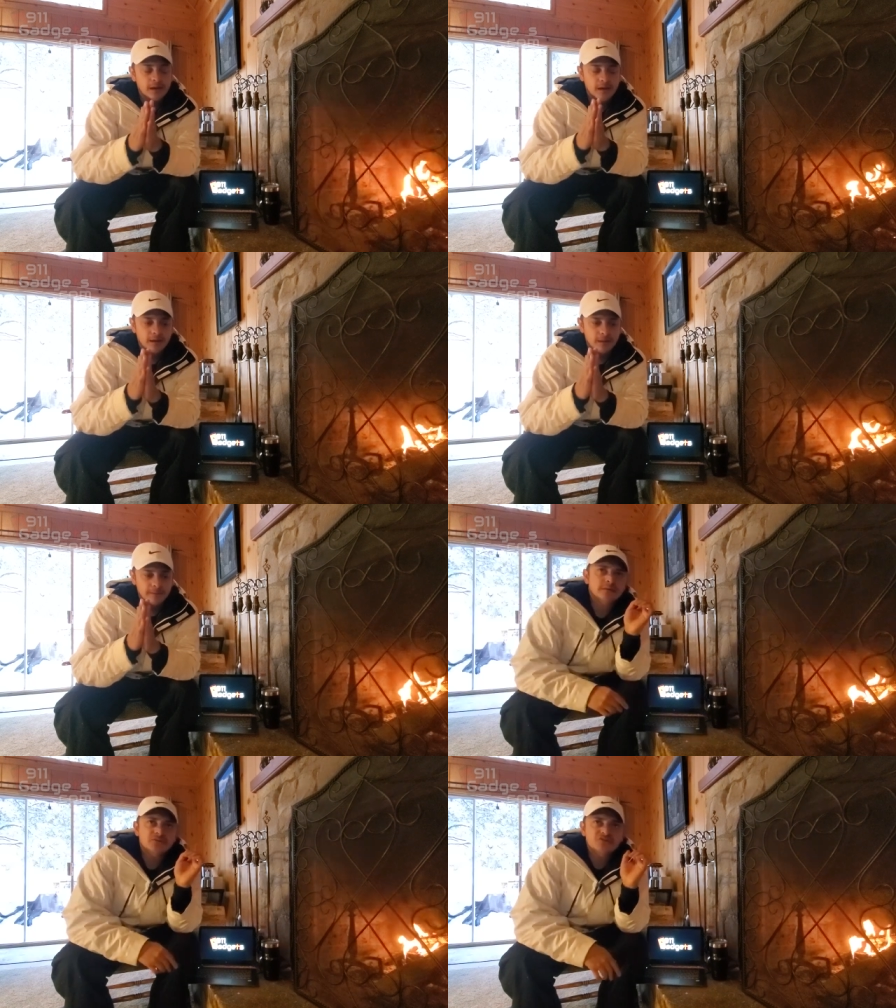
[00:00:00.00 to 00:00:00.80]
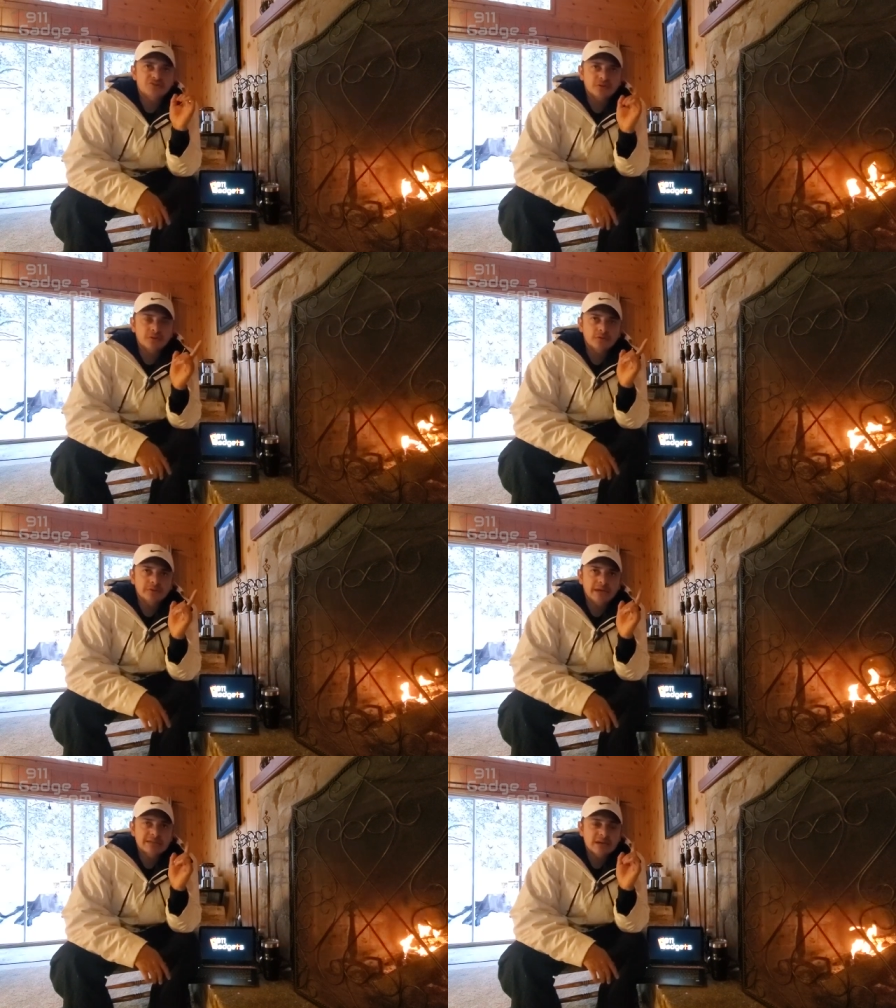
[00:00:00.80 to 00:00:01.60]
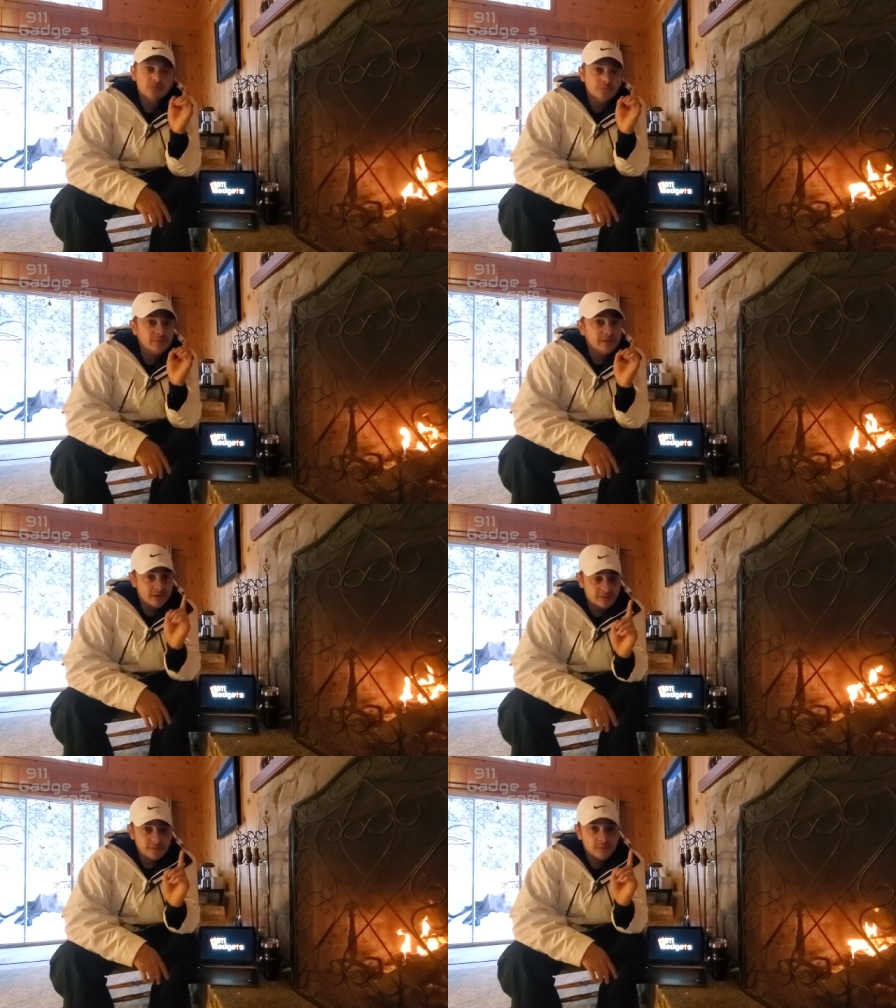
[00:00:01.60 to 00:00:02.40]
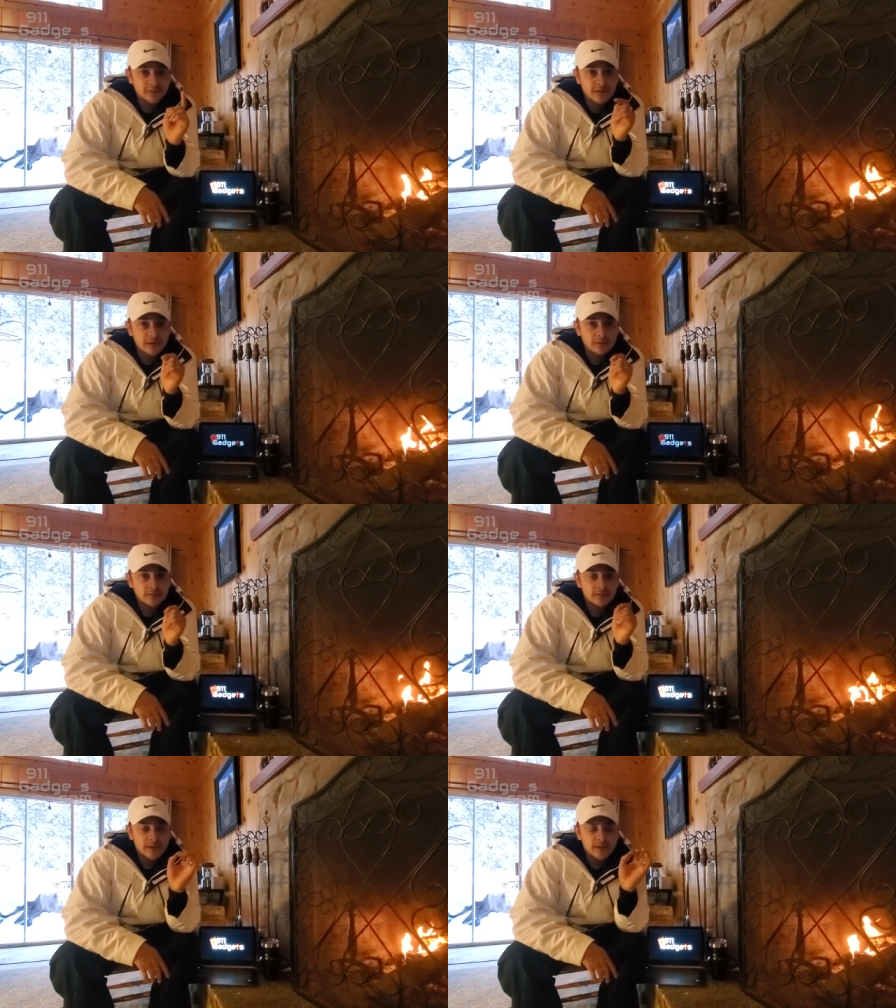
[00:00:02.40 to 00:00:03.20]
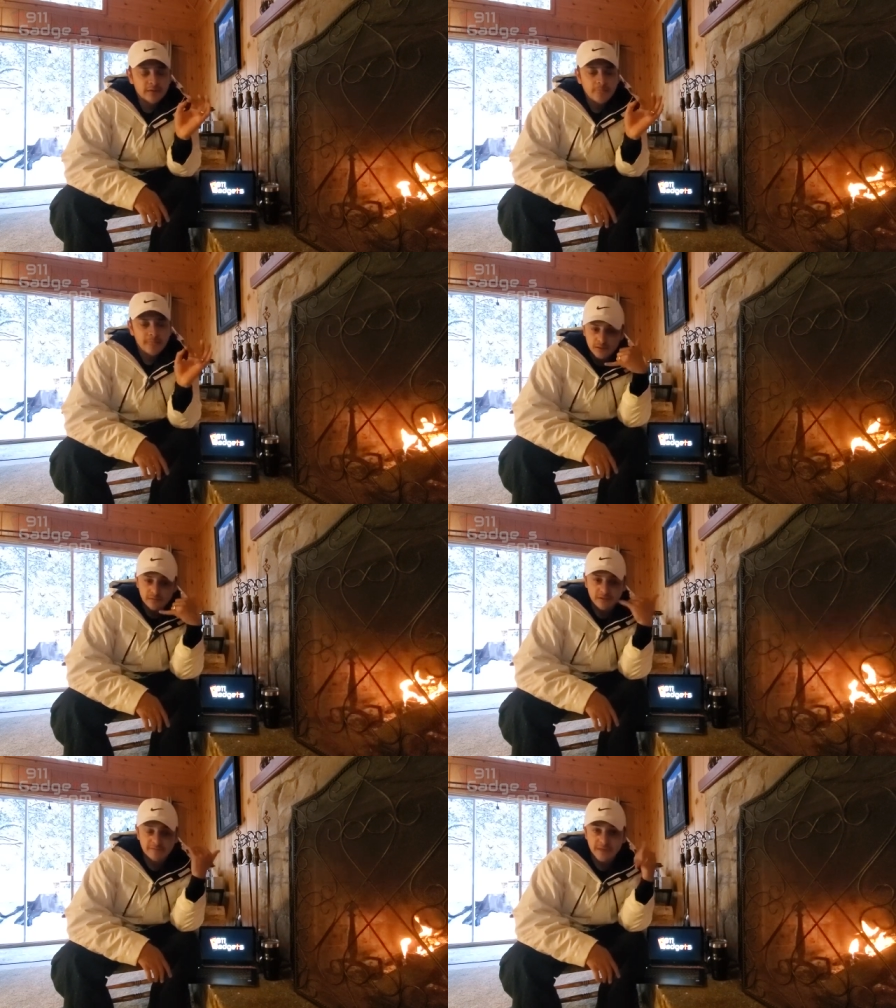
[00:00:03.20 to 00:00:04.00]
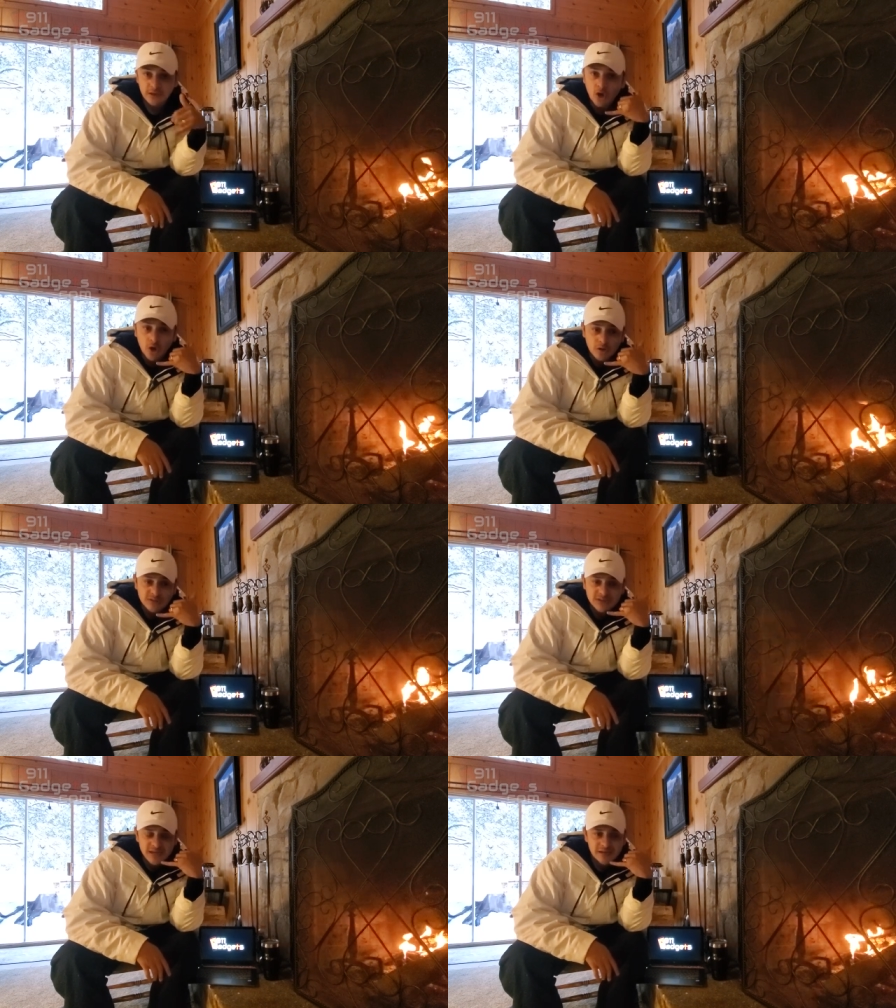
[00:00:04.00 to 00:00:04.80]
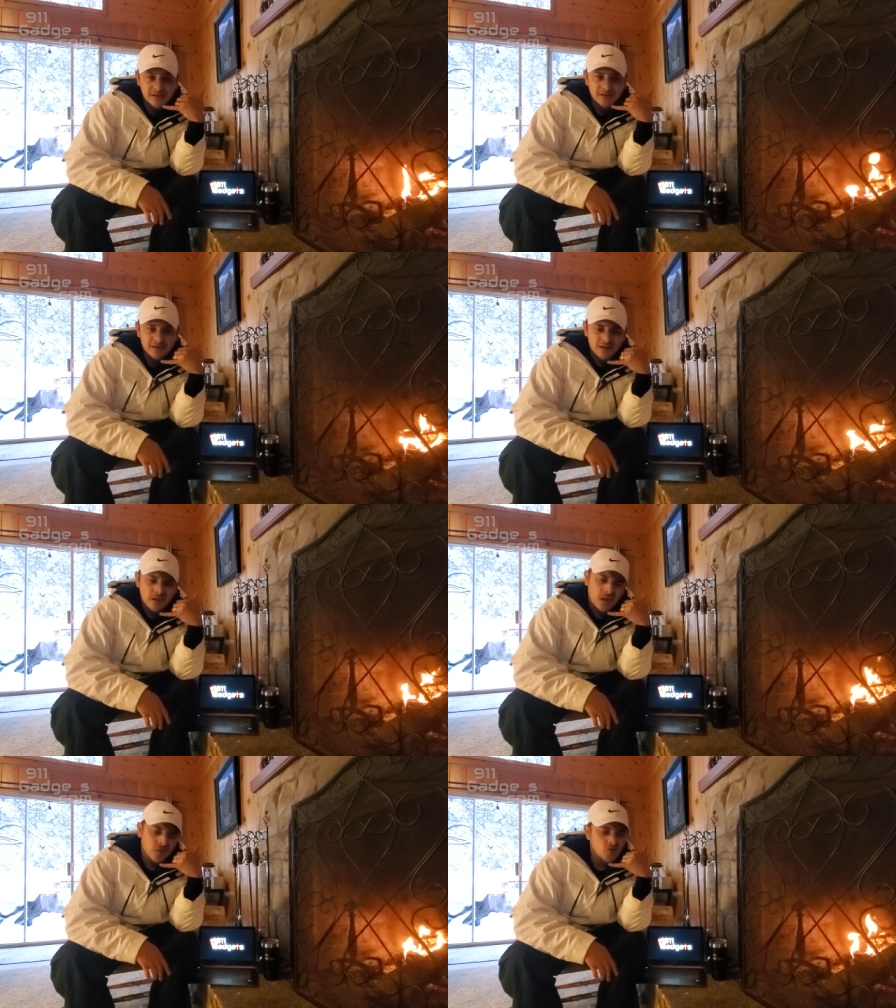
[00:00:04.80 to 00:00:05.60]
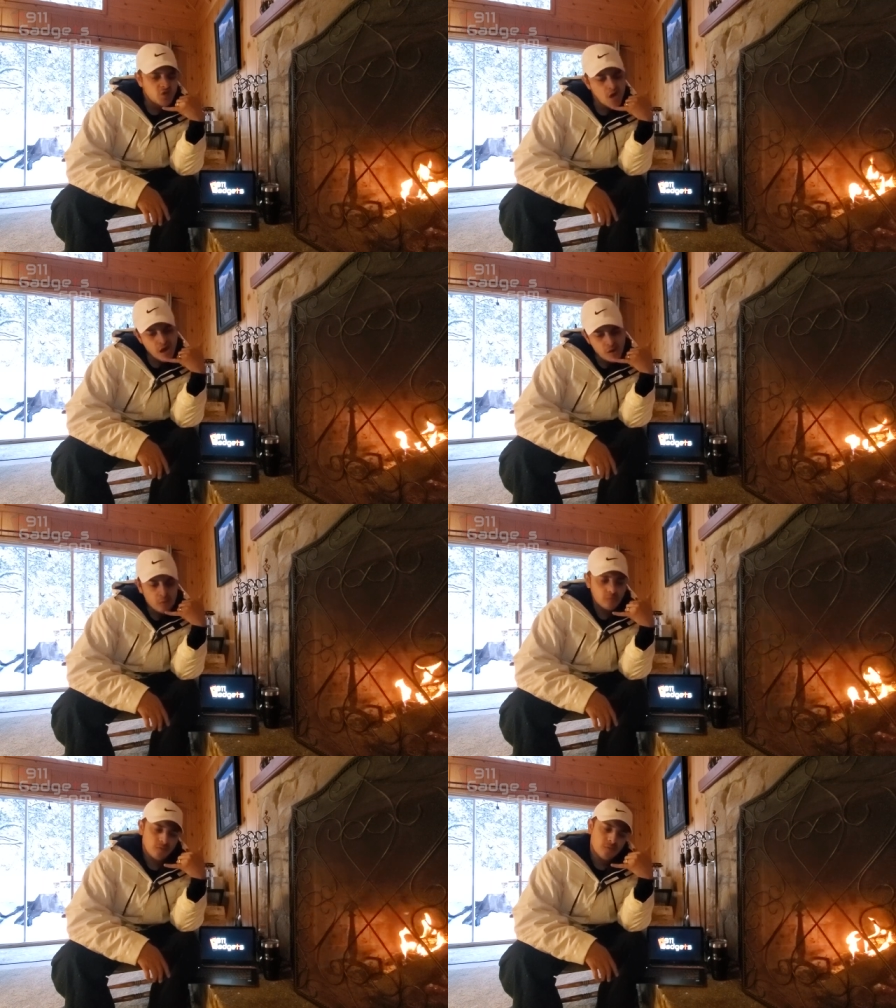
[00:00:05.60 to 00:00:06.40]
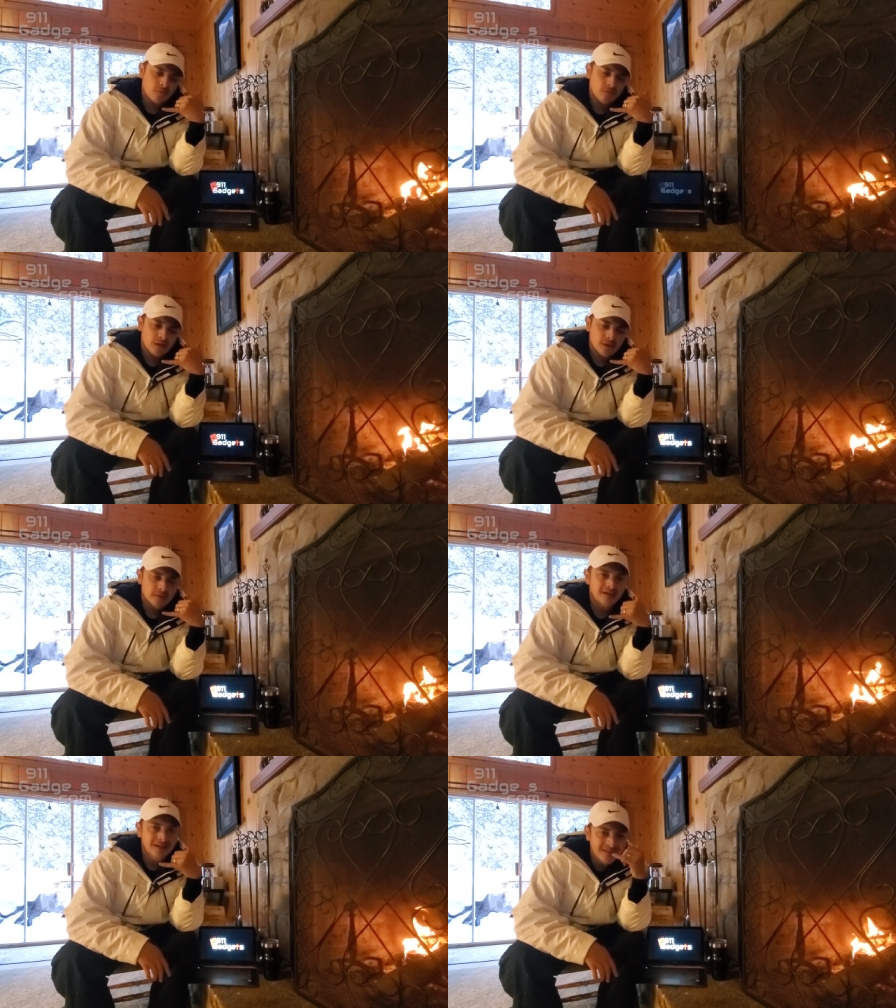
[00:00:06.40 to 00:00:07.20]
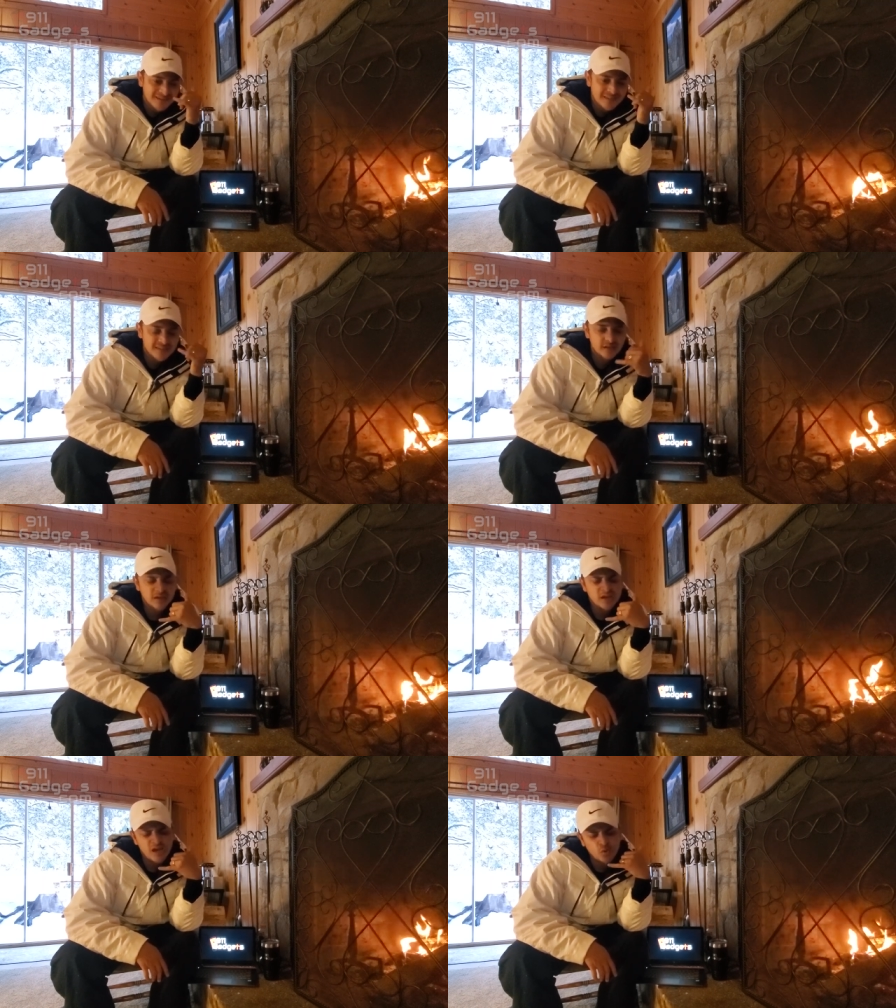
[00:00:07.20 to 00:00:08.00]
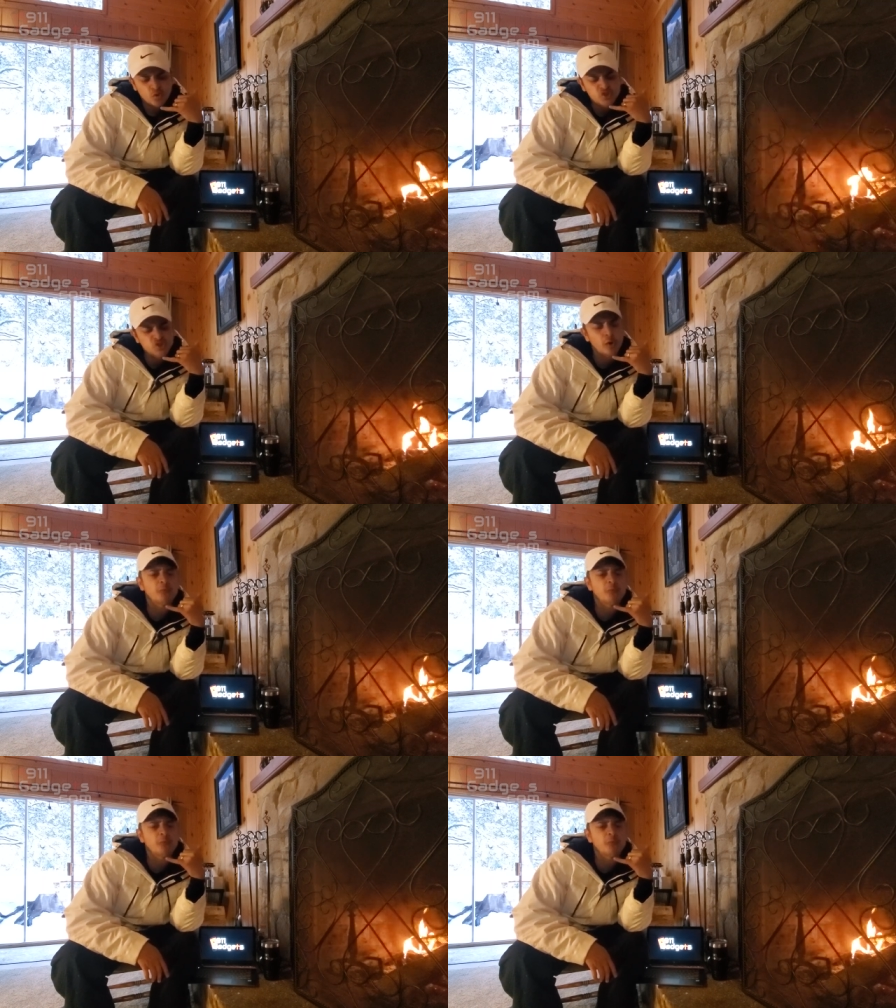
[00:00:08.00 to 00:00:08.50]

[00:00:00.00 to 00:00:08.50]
Um, so, you guys have to be careful with that, okay? If they call and say, yo, hey, what's up,